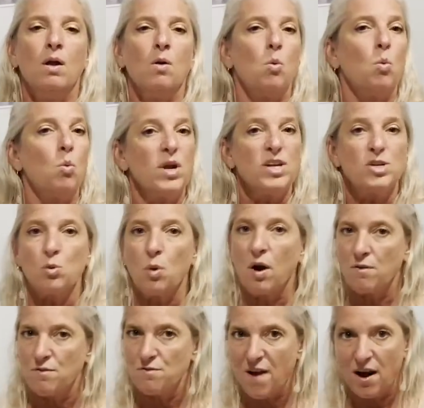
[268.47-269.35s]
We do
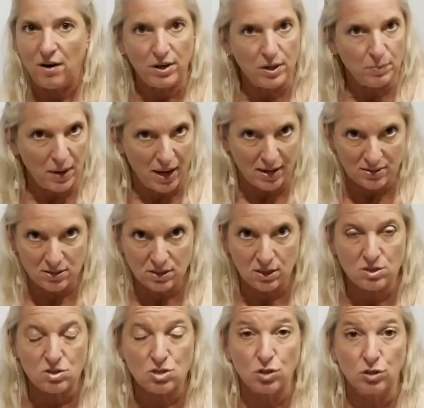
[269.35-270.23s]
our very best
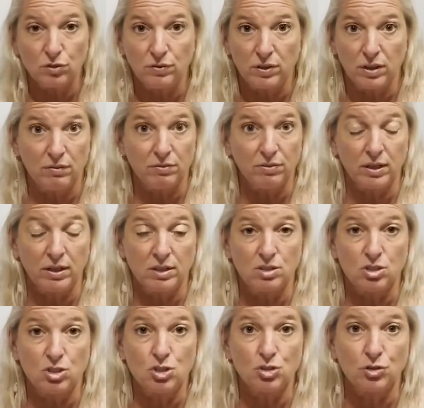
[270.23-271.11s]
conservatively
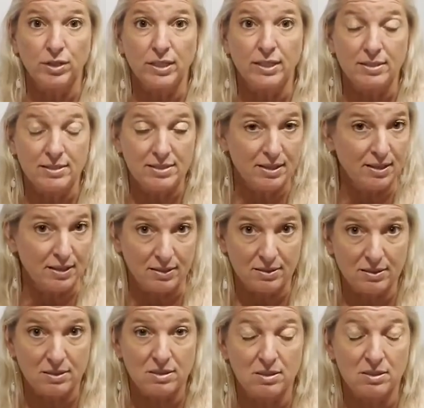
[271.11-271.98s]
to treat
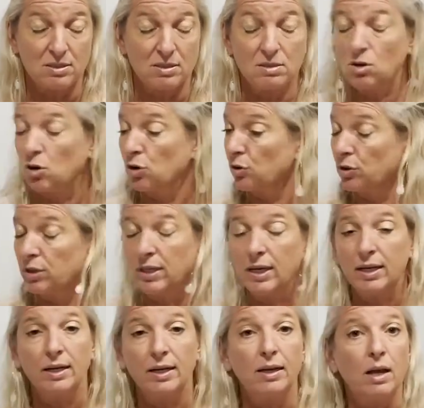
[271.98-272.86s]
discs,
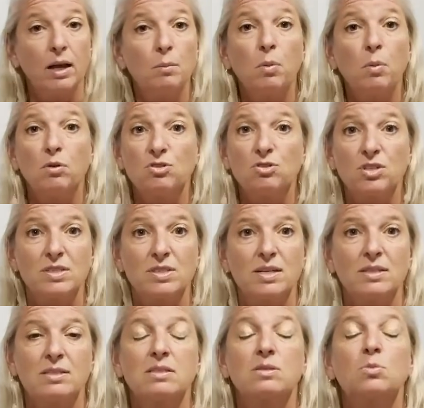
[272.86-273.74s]
herniated and bulging
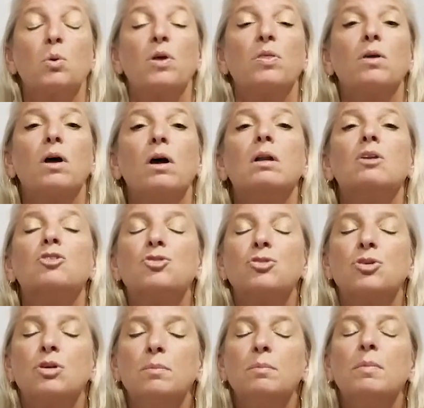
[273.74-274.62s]
discs, with a
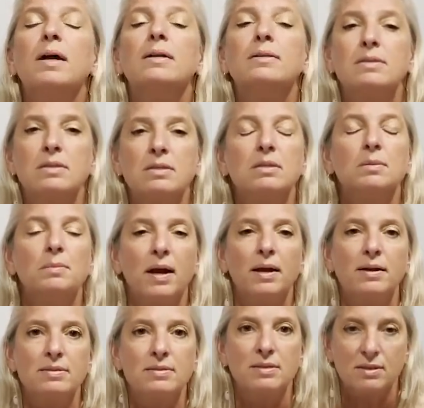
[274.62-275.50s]
tremendous
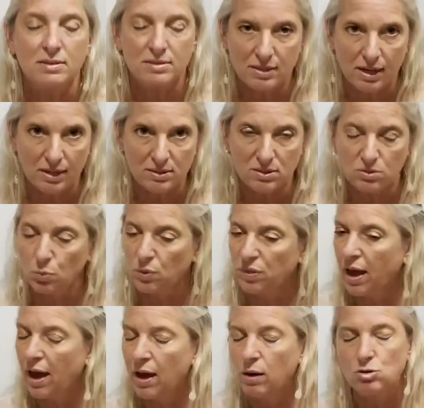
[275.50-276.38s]
amount of success
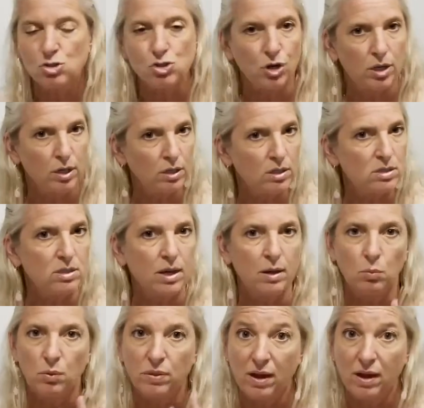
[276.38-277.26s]
without drugs
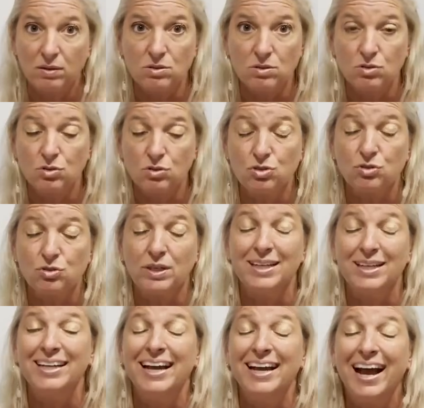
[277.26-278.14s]
and without
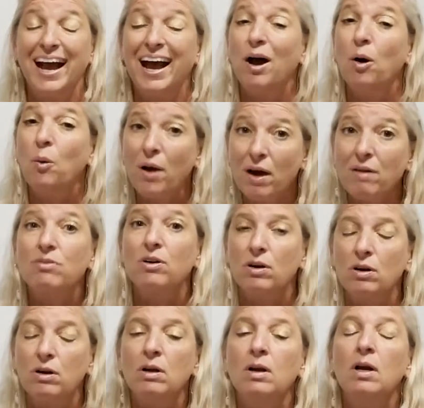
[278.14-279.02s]
surgery.
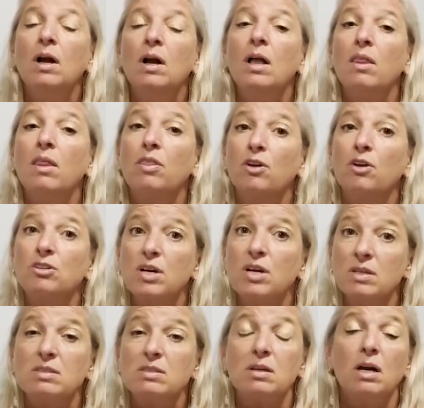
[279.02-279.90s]
However, there
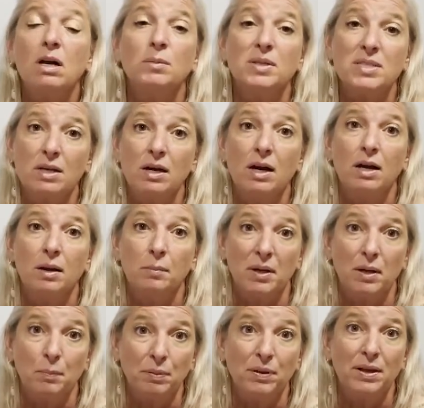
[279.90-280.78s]
does come a time
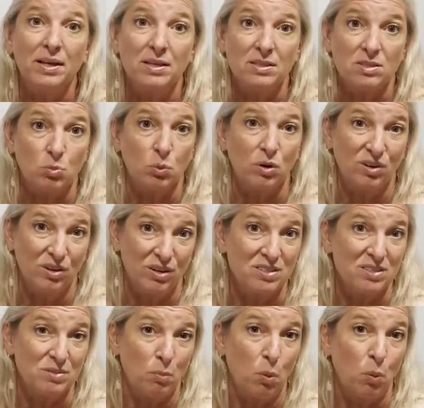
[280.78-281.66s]
and a place where it
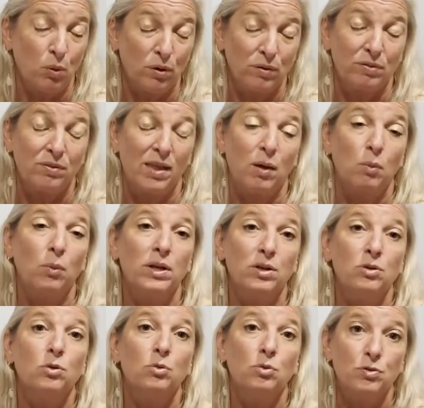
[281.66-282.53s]
is important that
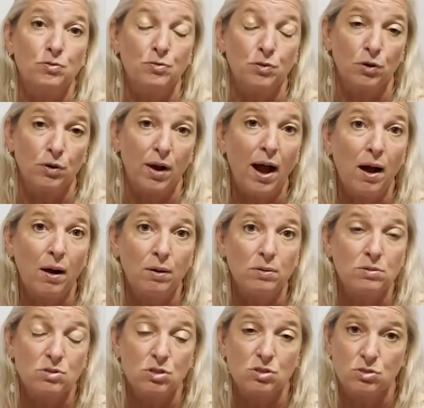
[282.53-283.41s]
we do refer
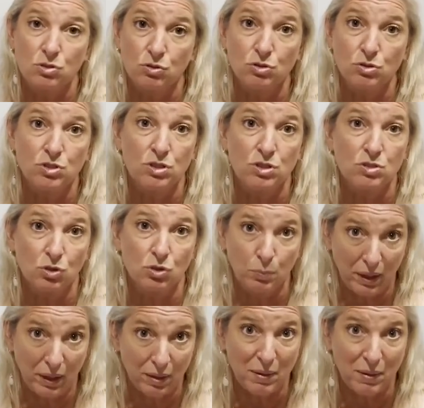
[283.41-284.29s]
out to surgeons or
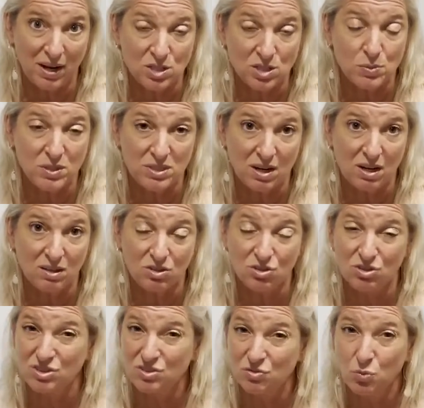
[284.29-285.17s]
pain management
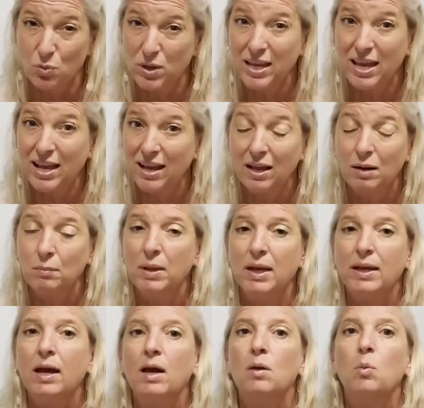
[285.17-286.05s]
doctors if we can't
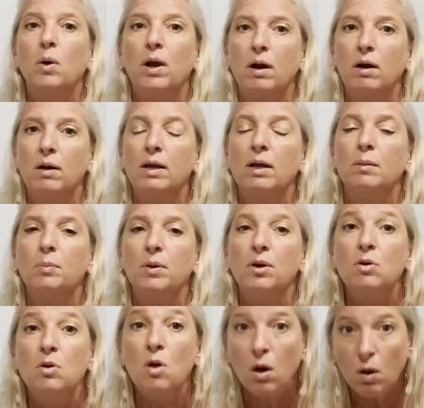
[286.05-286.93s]
make headway on it.
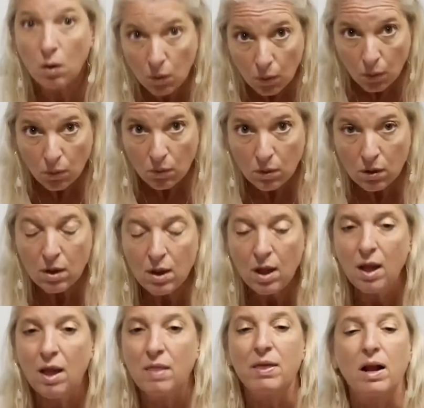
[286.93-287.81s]
But know
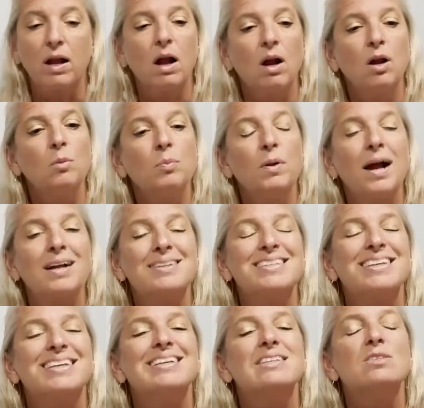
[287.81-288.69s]
that
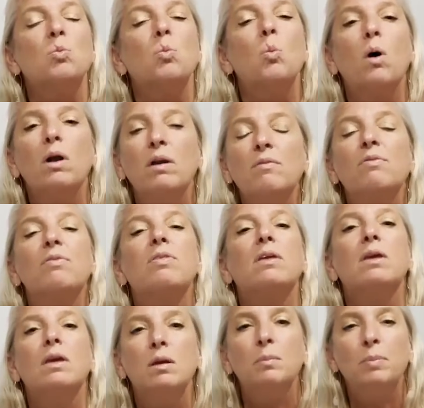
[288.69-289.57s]
chiropractic is one of
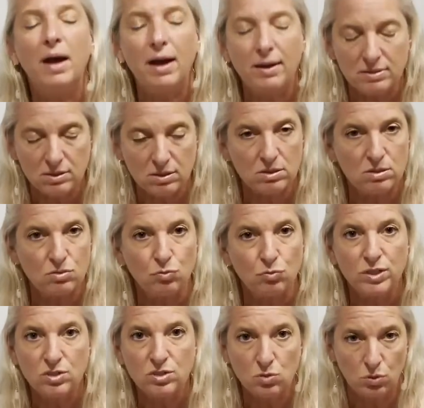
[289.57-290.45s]
the best
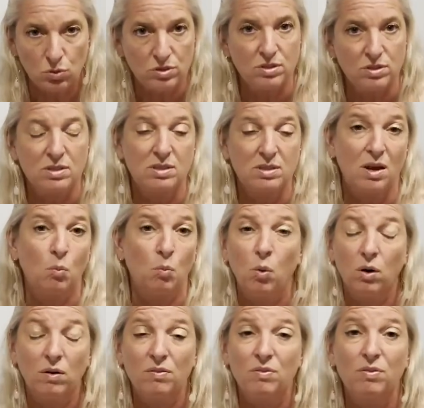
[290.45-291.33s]
resources and
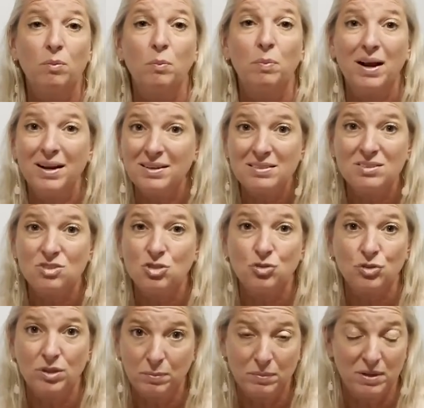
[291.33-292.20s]
one of the best
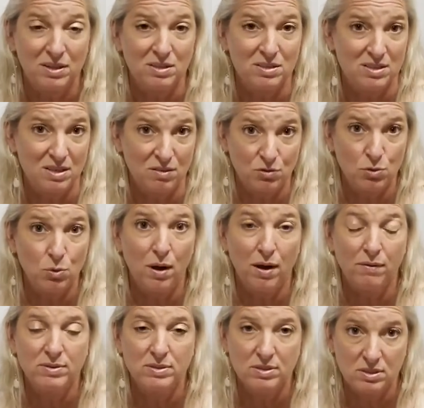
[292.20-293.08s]
treatments if you
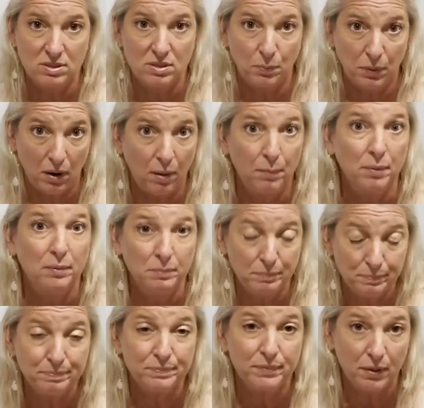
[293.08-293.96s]
have a disc
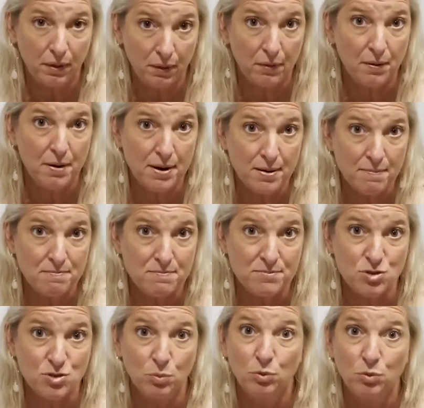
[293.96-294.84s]
problem. All right,
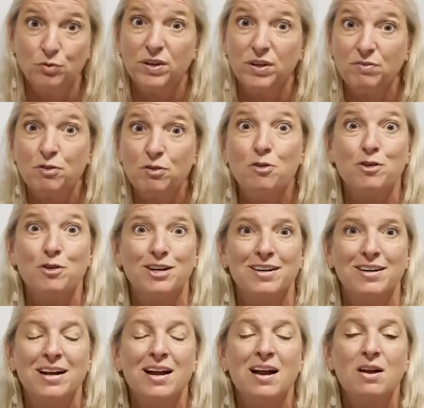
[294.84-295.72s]
so moving
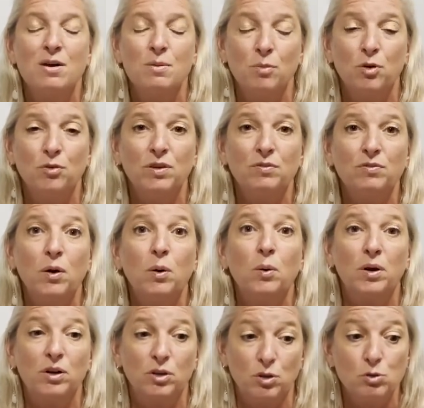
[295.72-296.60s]

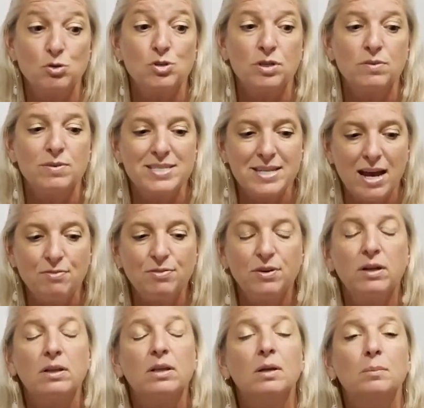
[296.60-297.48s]
forward, you should
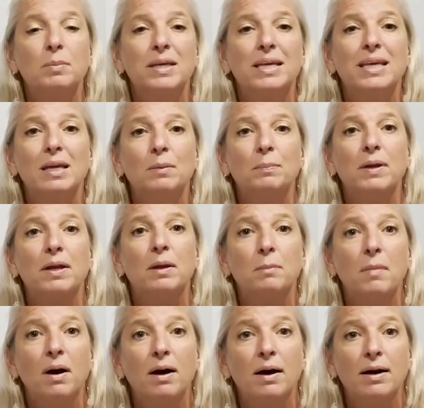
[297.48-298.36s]
definitely be keeping
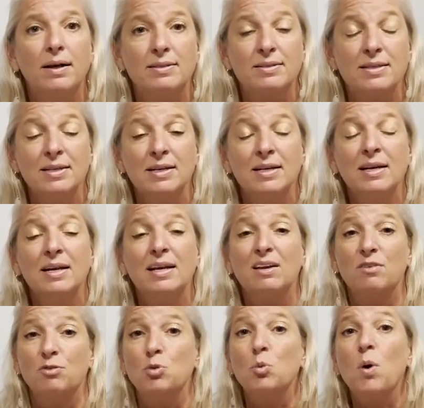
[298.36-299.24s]
in mind
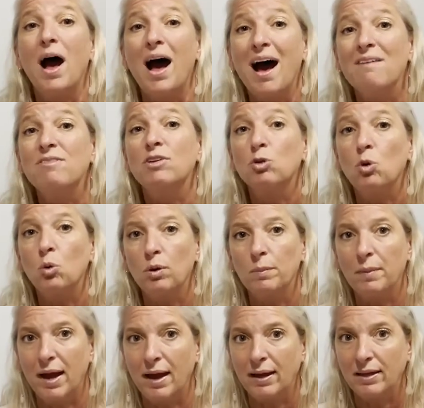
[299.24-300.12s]
If you have a
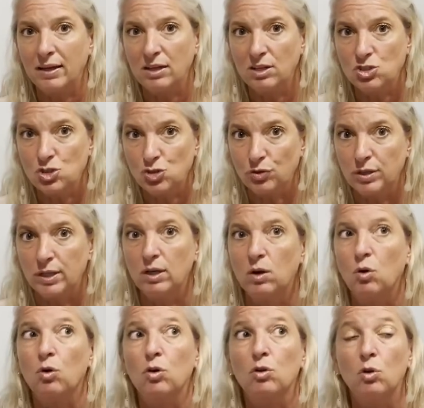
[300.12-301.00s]
lower back
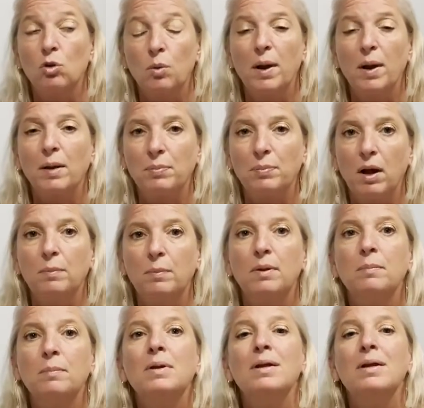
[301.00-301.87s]
injury or a lower back
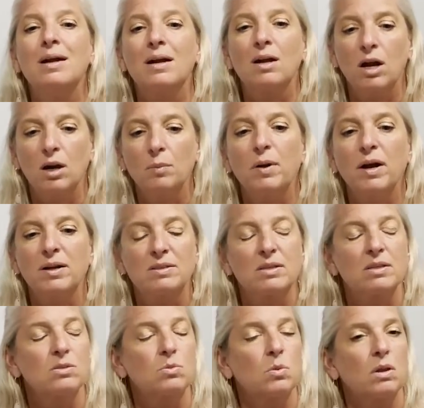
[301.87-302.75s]
problem,
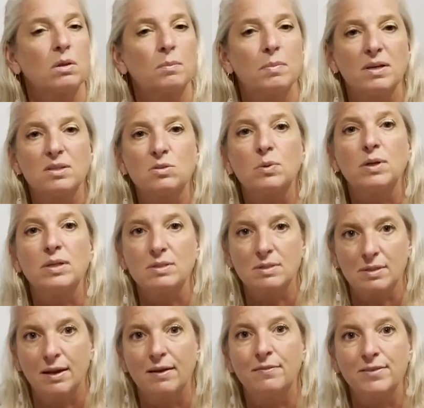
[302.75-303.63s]
chiropractic is one of the best ways
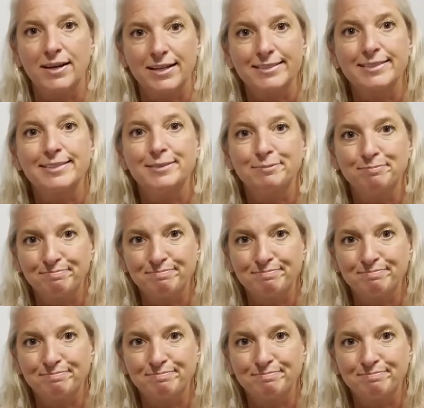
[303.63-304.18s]
to get it fixed.